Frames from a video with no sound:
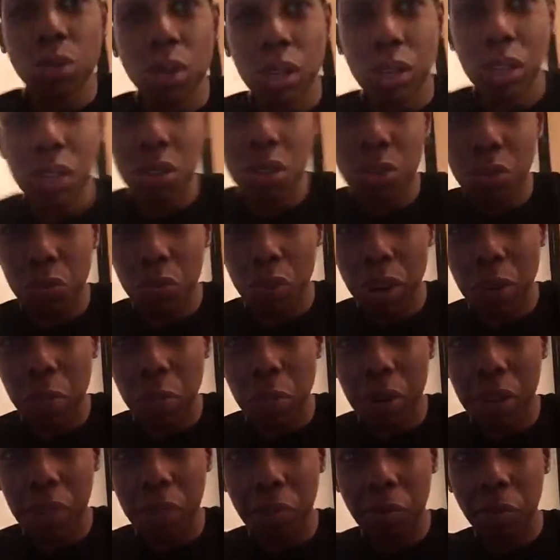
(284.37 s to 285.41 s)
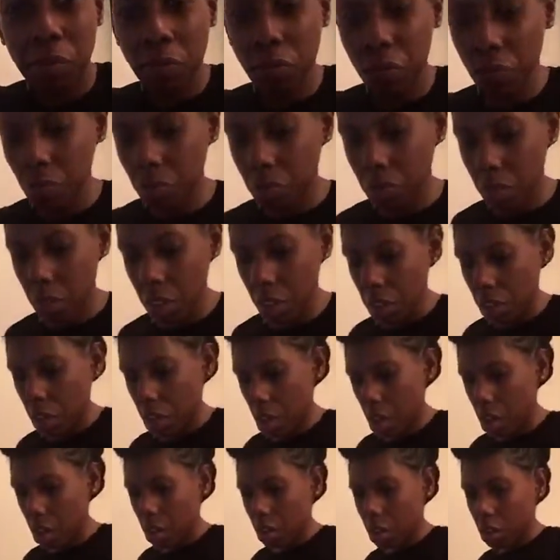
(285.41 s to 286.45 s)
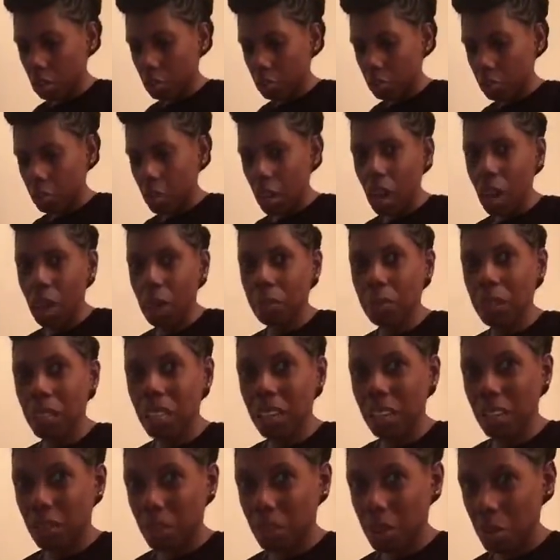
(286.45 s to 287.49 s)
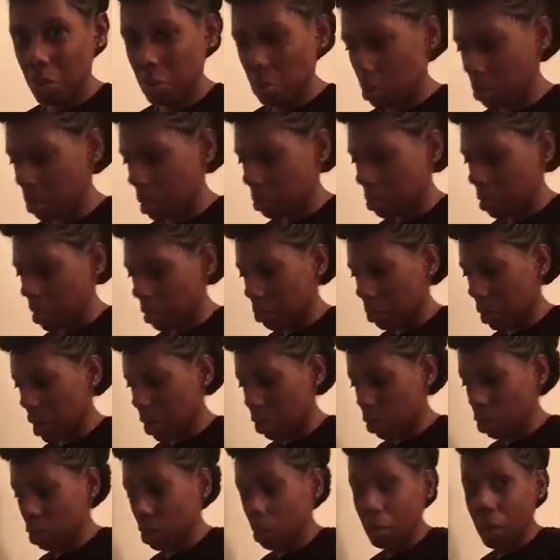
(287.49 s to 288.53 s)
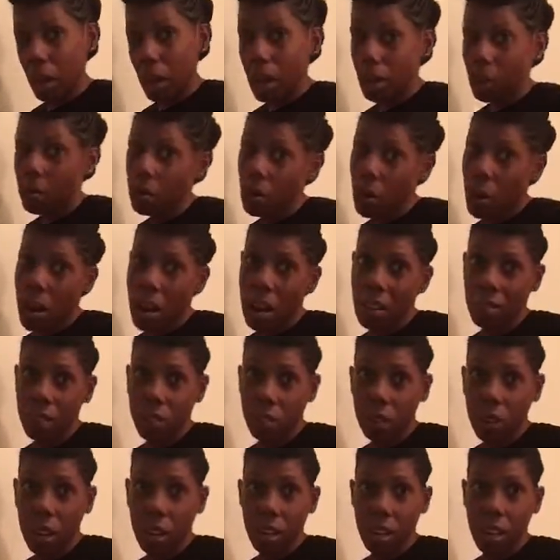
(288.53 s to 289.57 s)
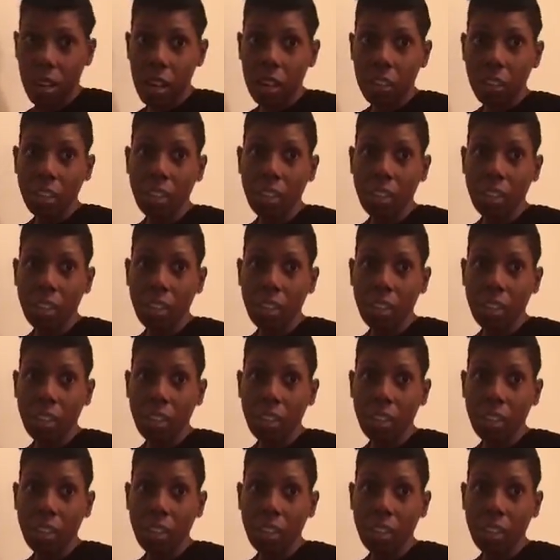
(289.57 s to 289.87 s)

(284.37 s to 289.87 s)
Like there's a red one. I'm thinking a red one may be spicier, but I don't know. I haven't tried it yet.